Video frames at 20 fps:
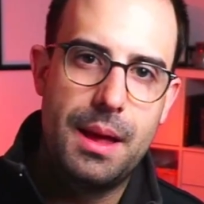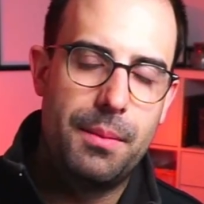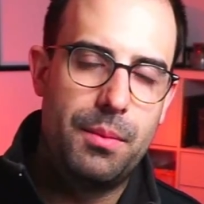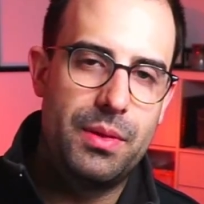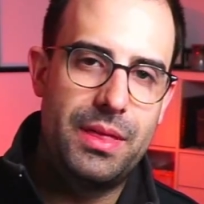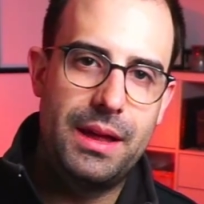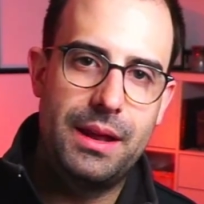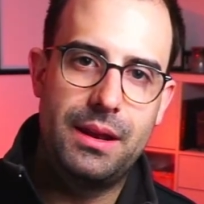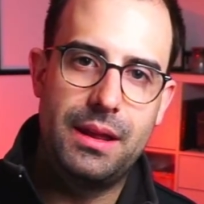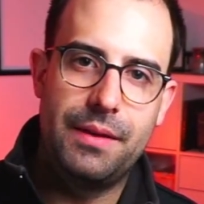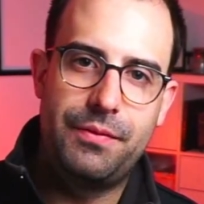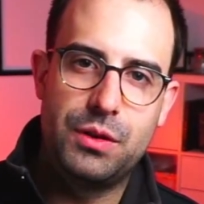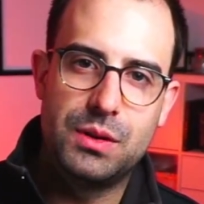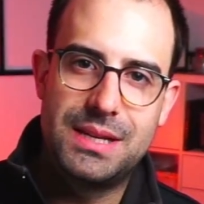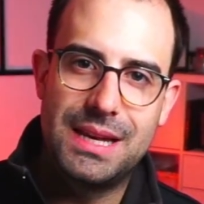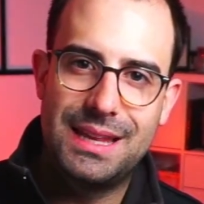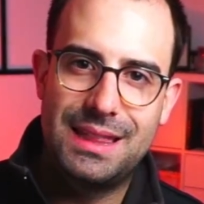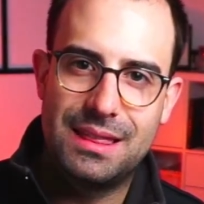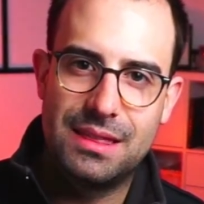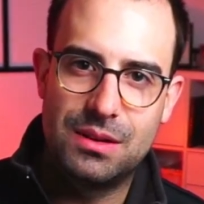Well, then if you
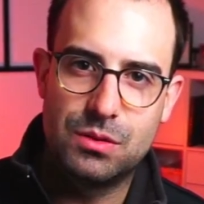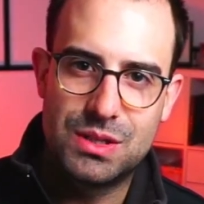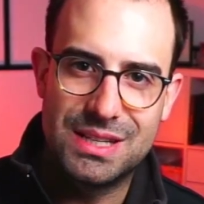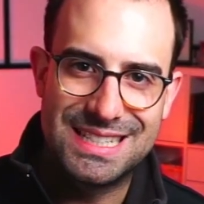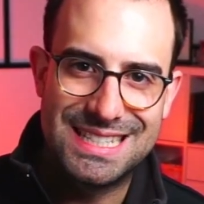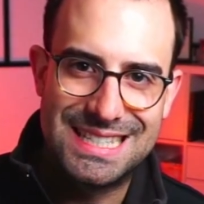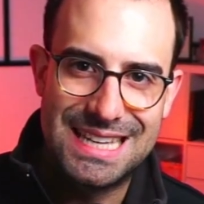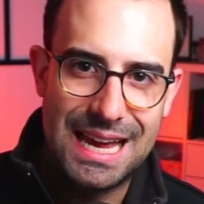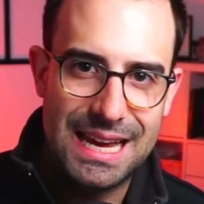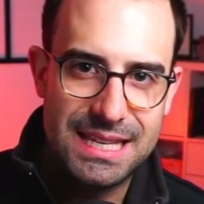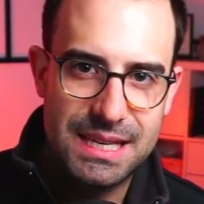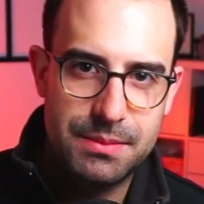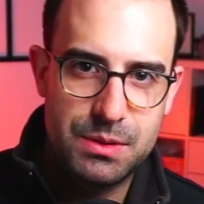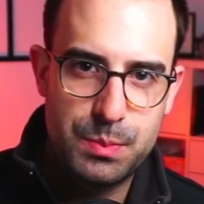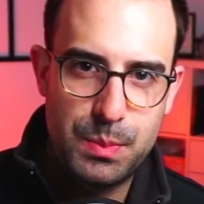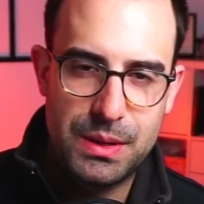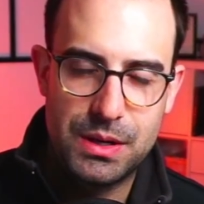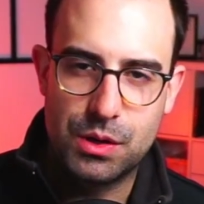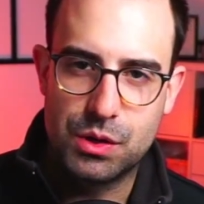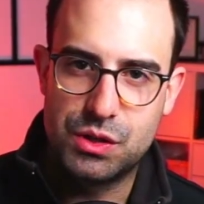take those exact same
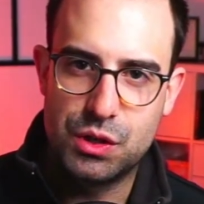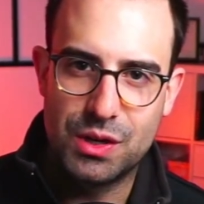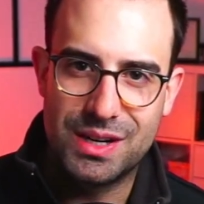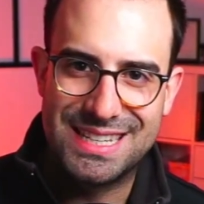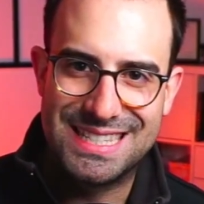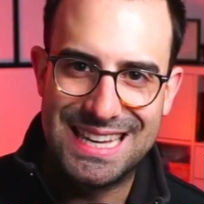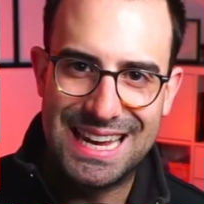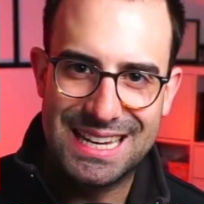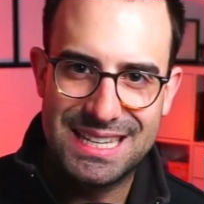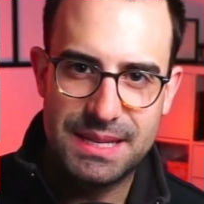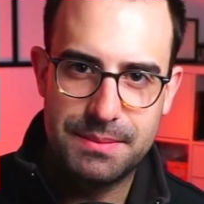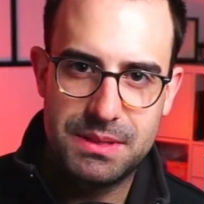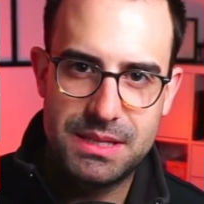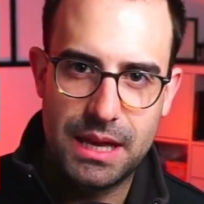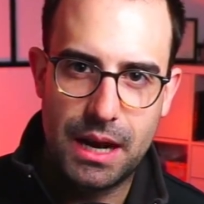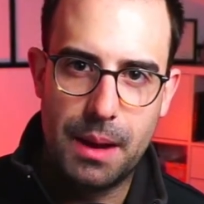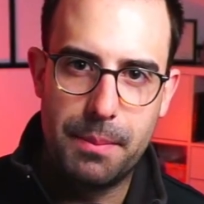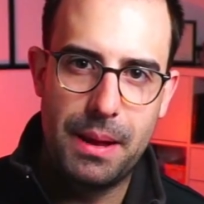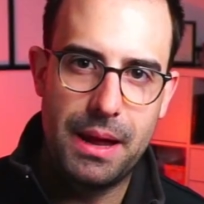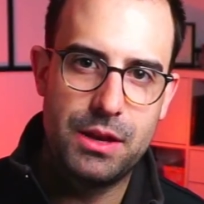speakers, your exact same
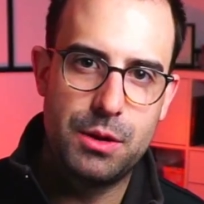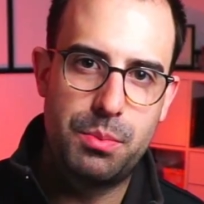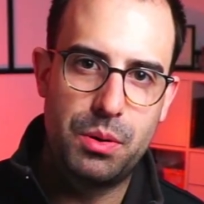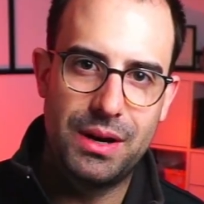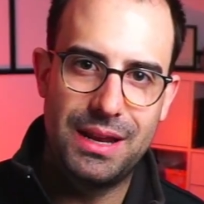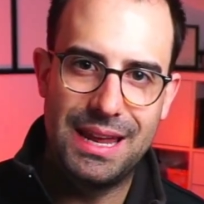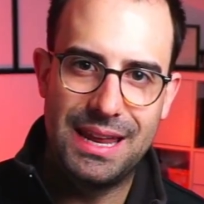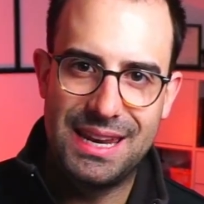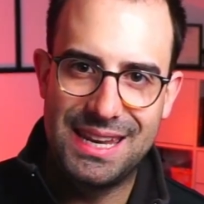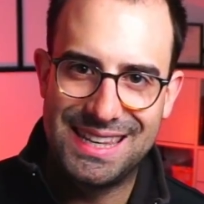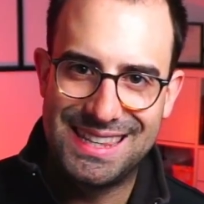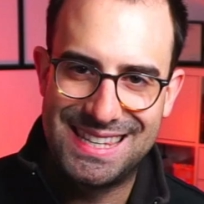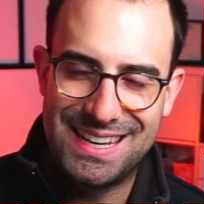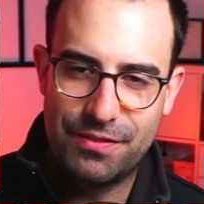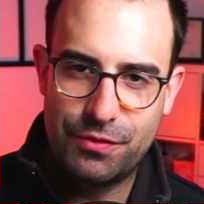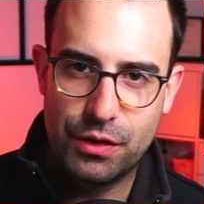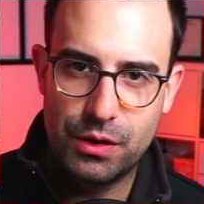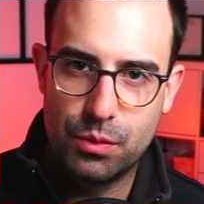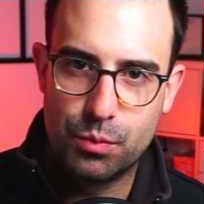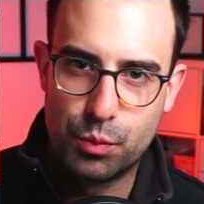setup, and you put it in a
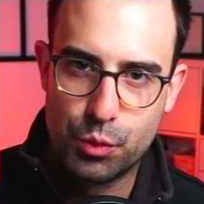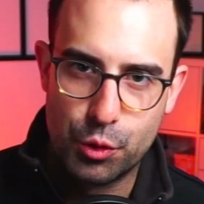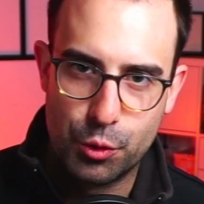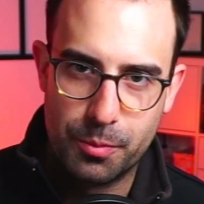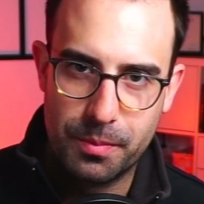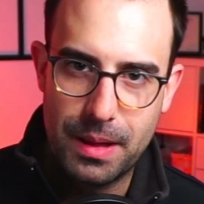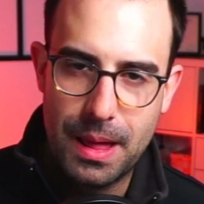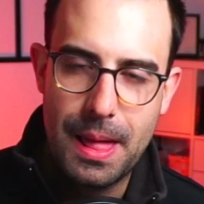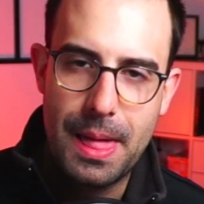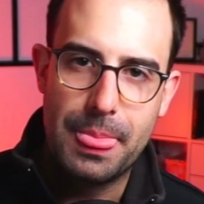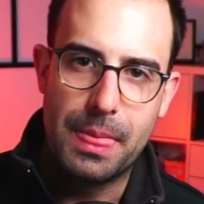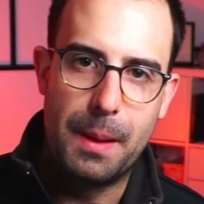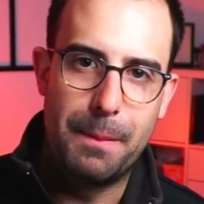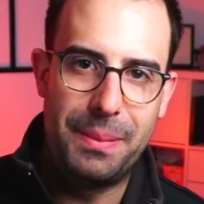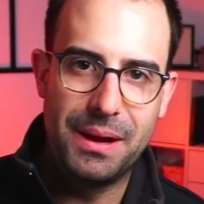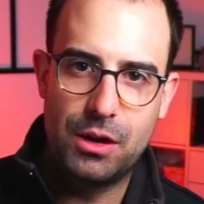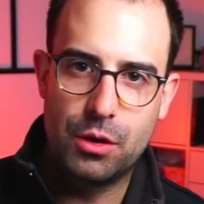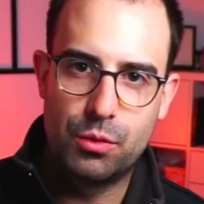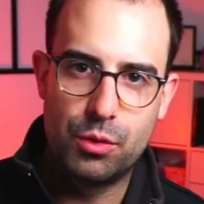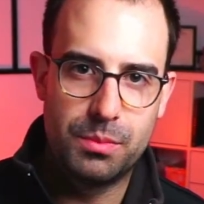different room, a
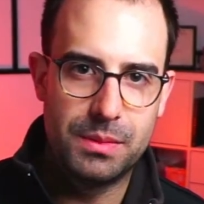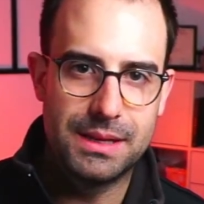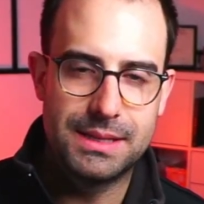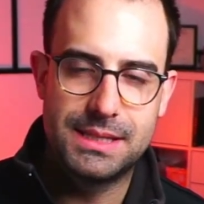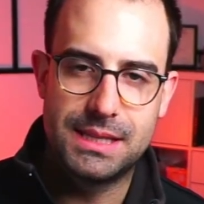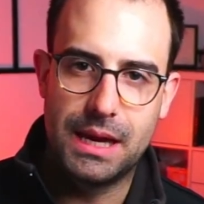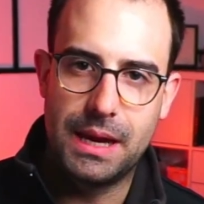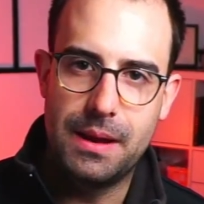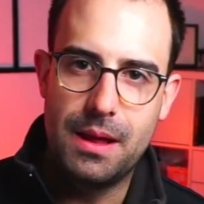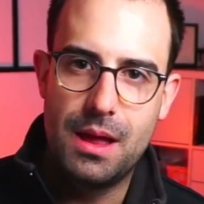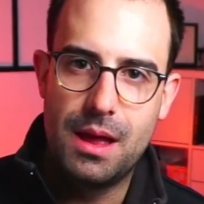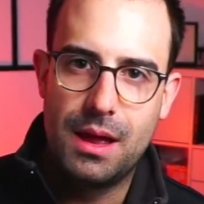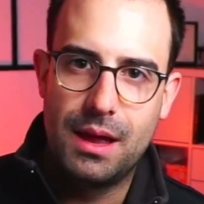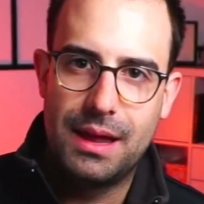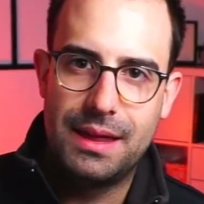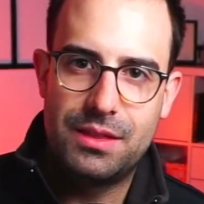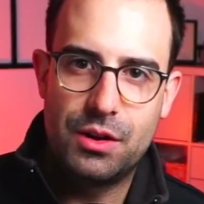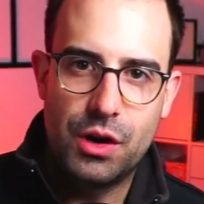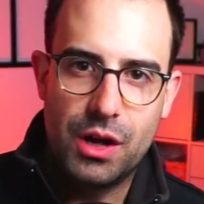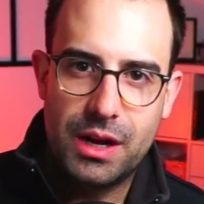bigger room, let's say,
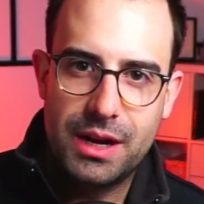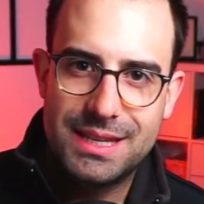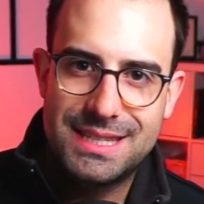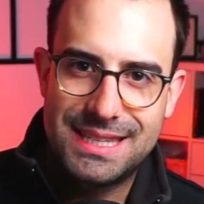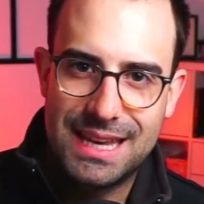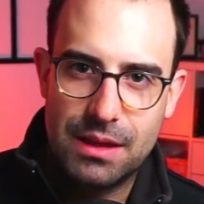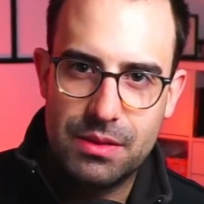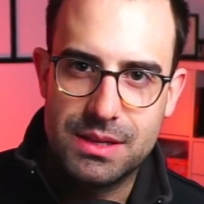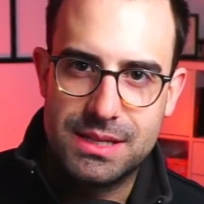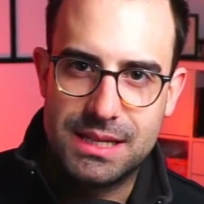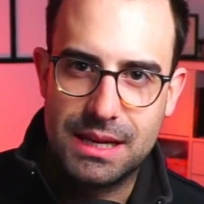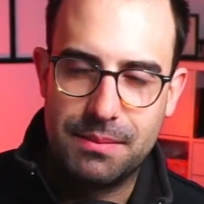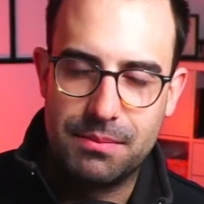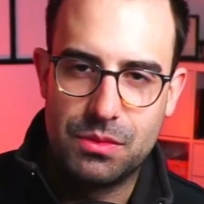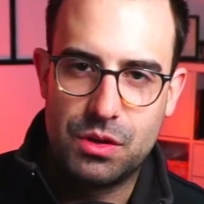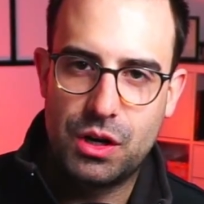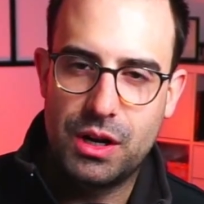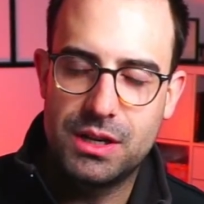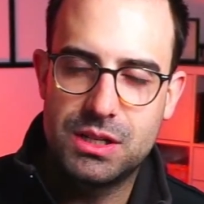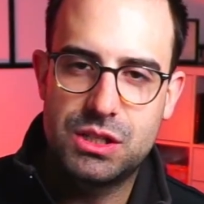they're not going to sound the same.
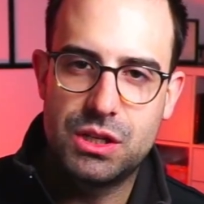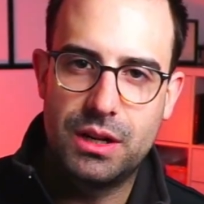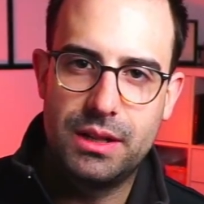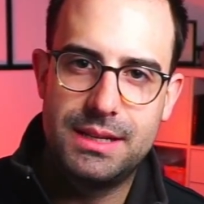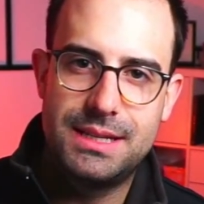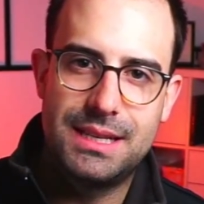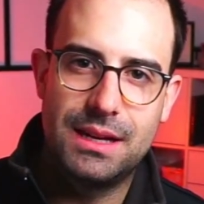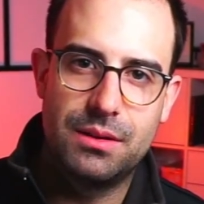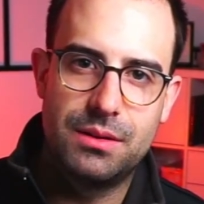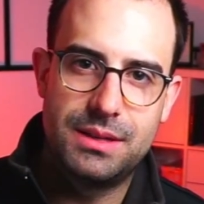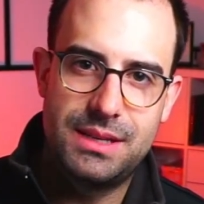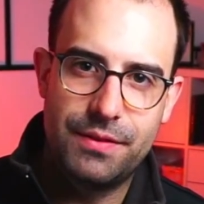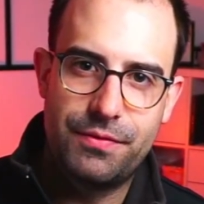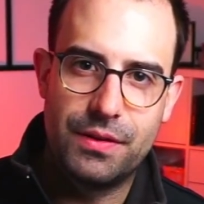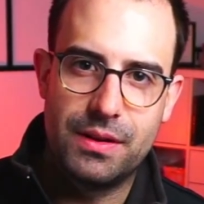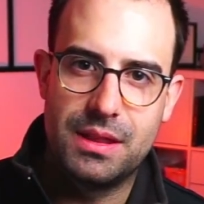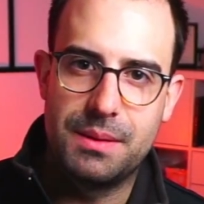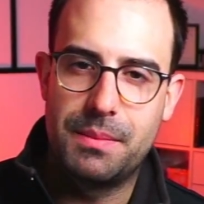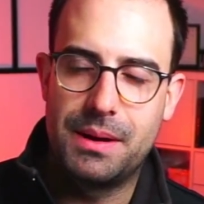They're going to suddenly sound different.